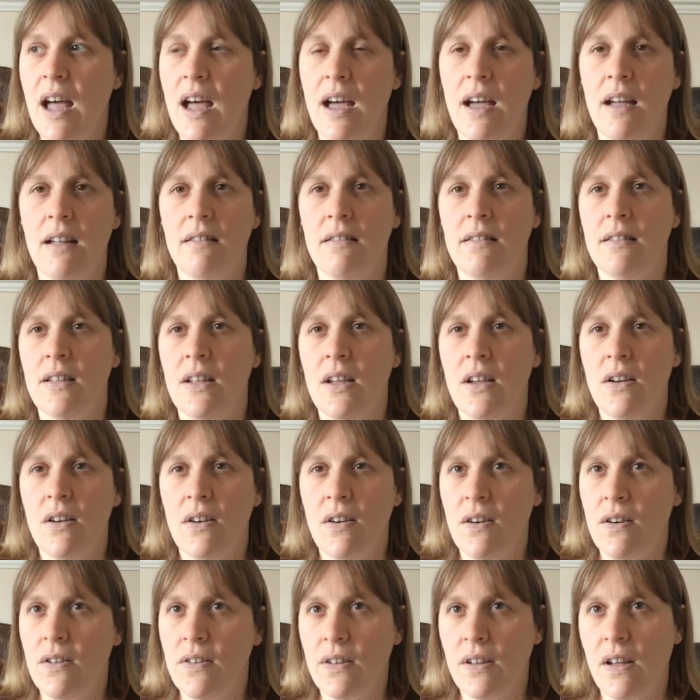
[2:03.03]
and
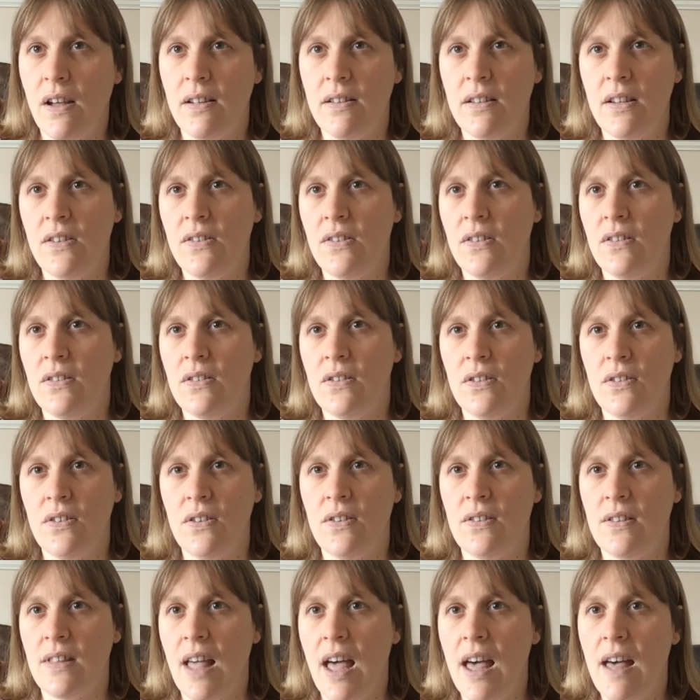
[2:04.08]
other conditions such
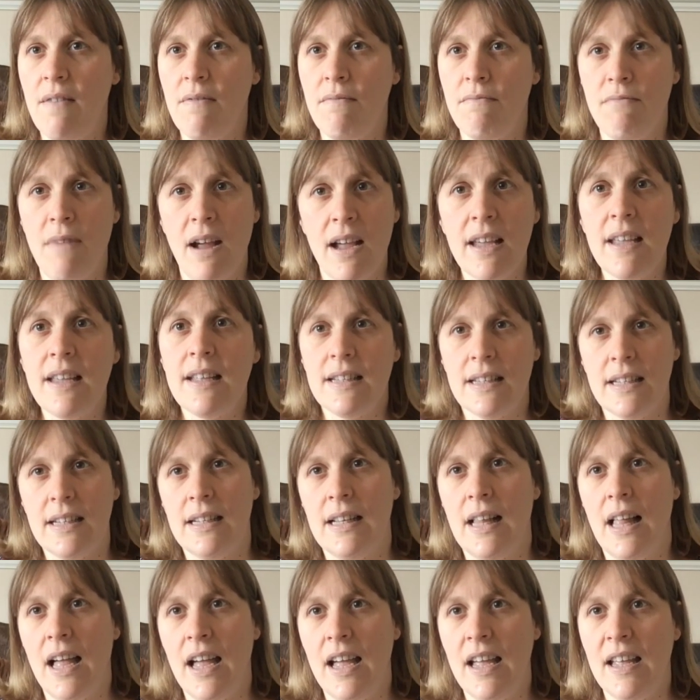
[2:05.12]
as that
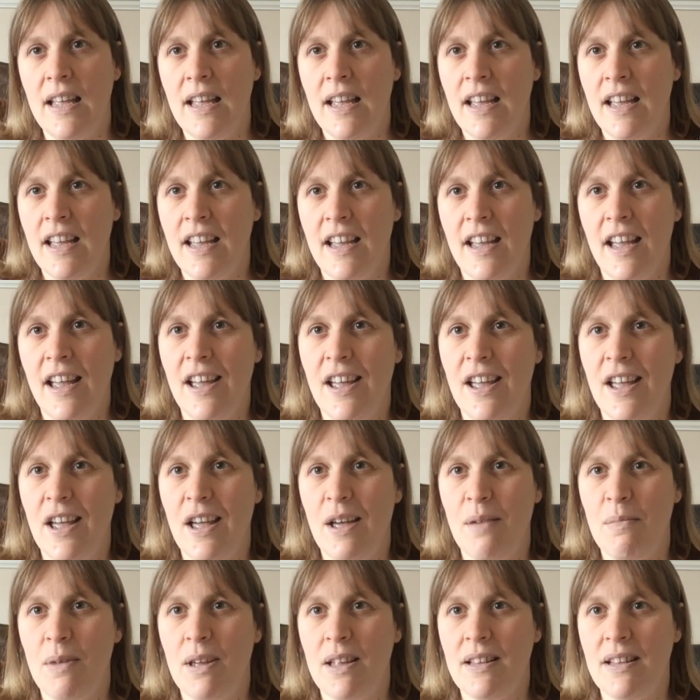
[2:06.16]
regularly
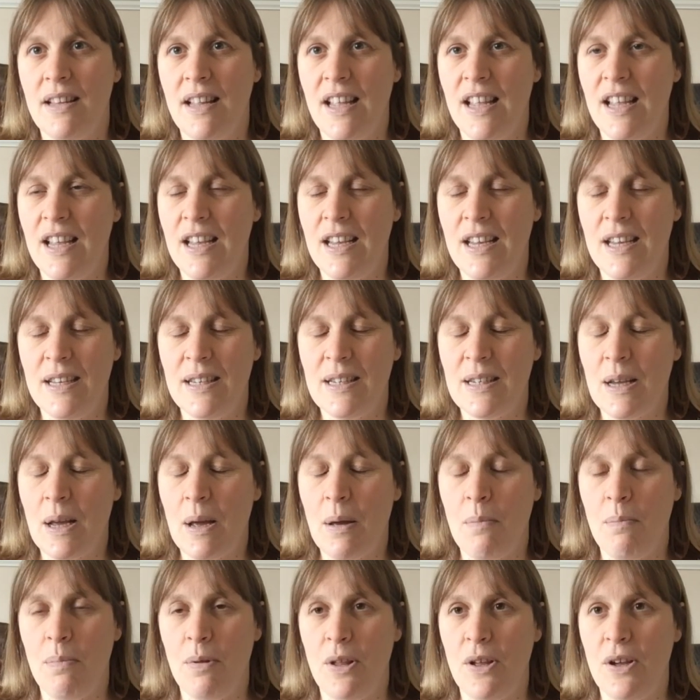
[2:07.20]
need
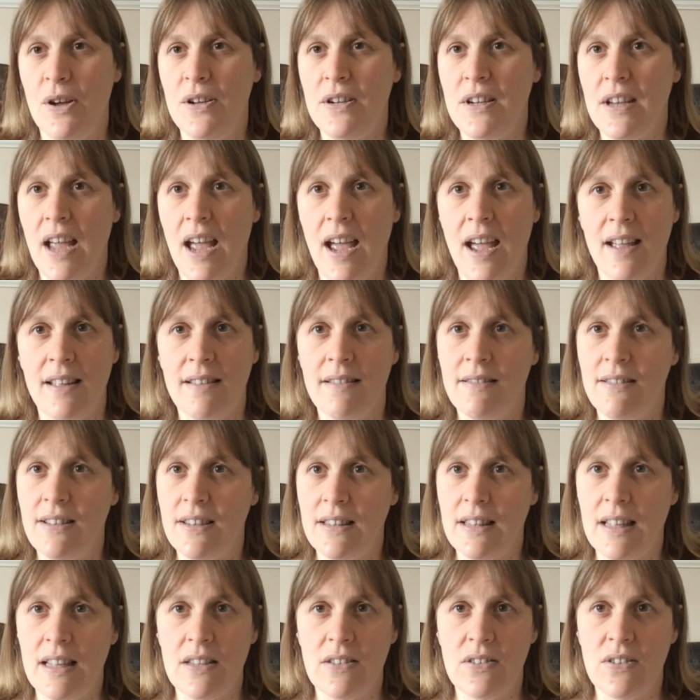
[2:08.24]
blood, and
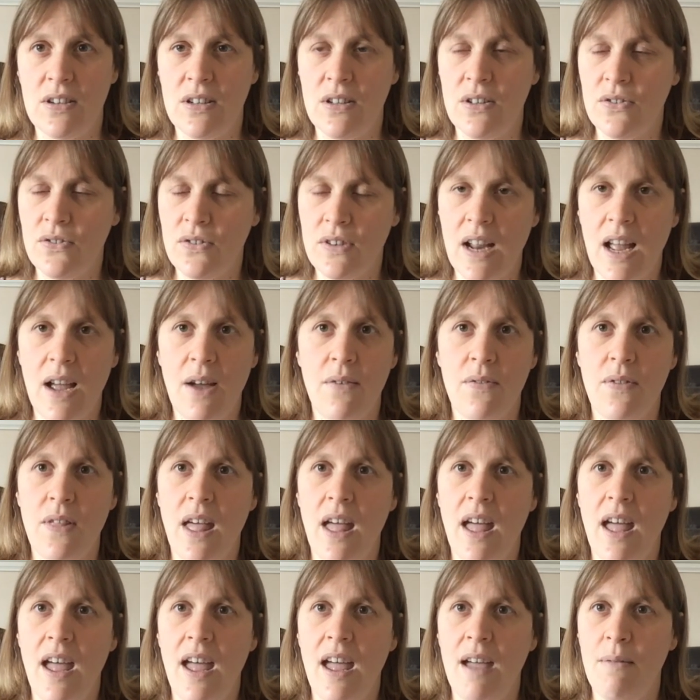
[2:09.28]
there's children out
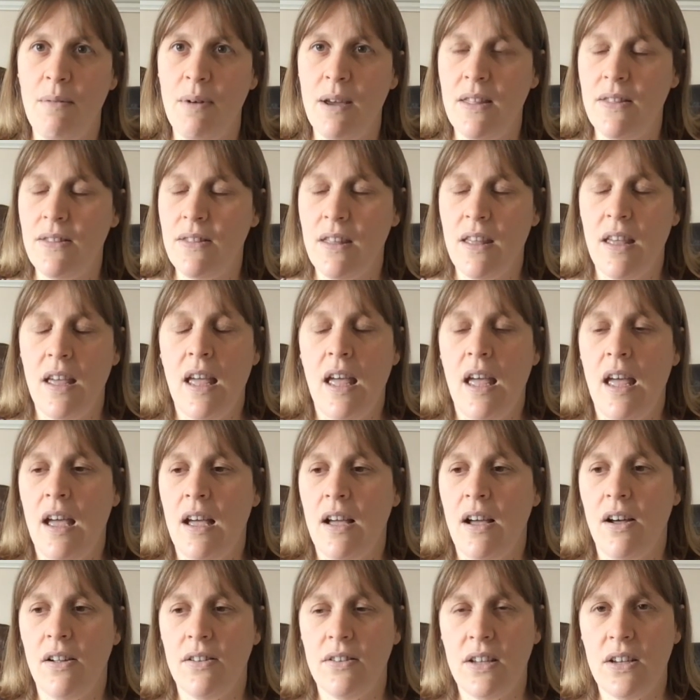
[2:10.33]
there with
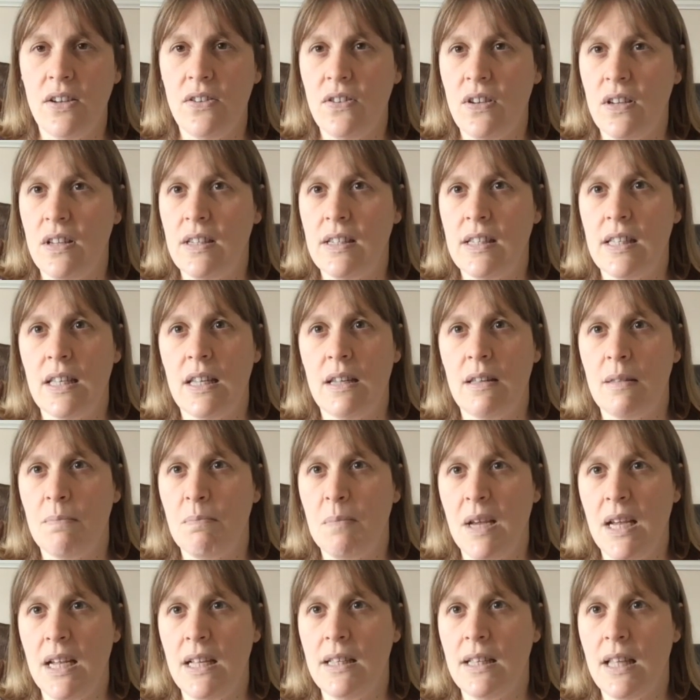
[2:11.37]
conditions that
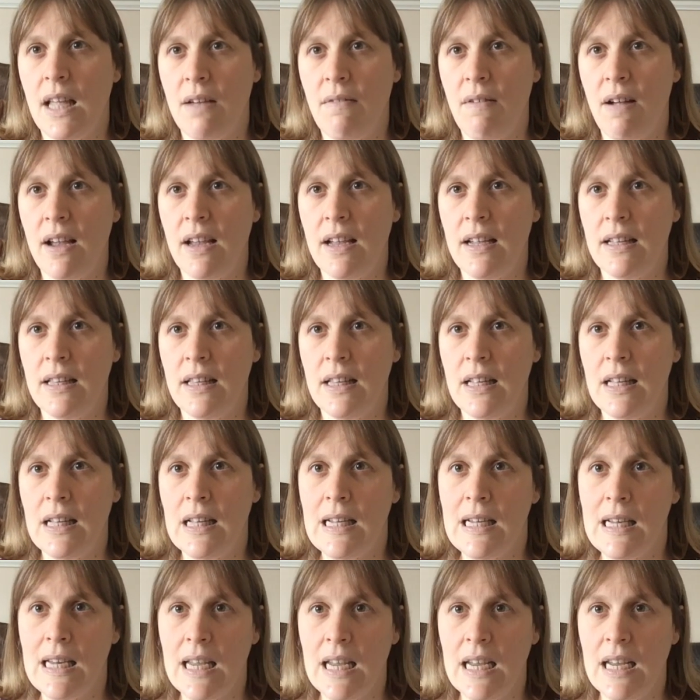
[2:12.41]
mean they regularly
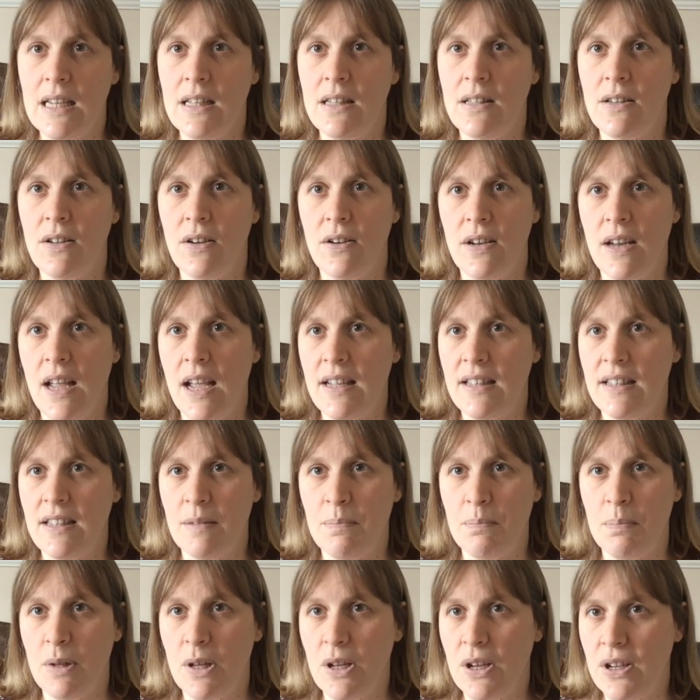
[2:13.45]
need
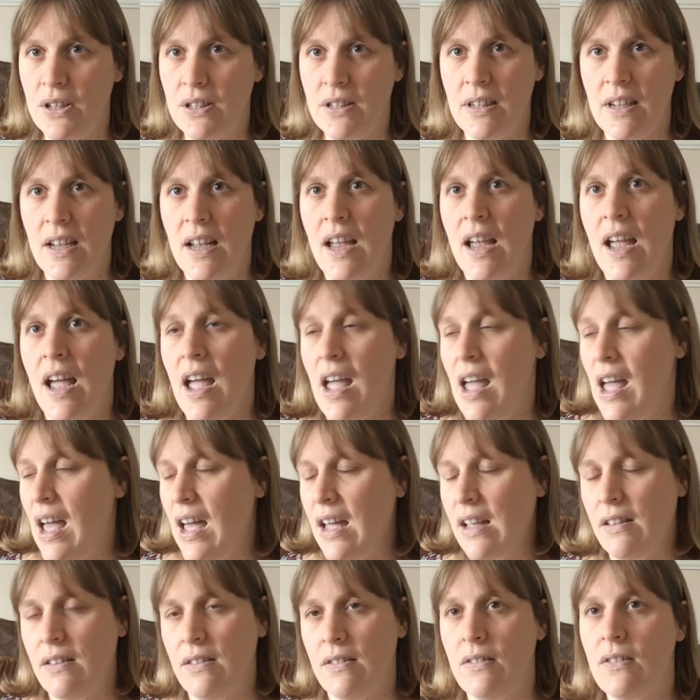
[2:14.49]
donated blood
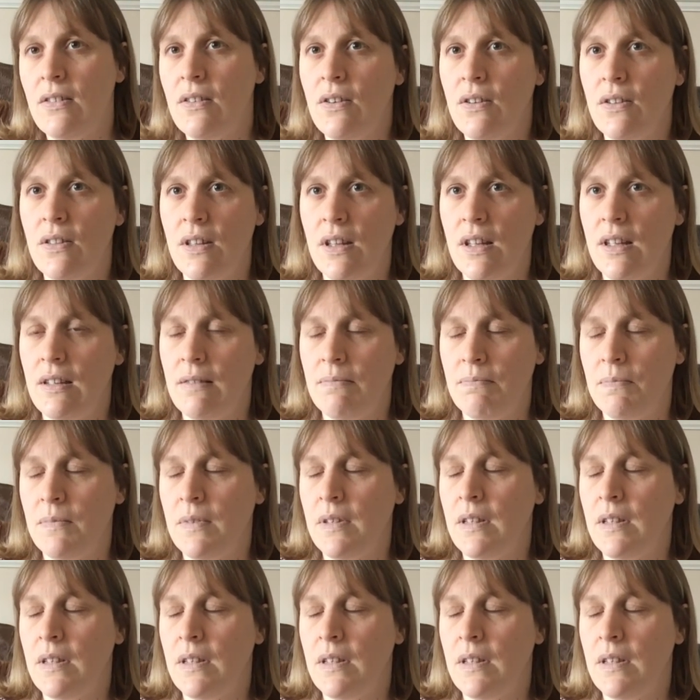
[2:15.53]
and other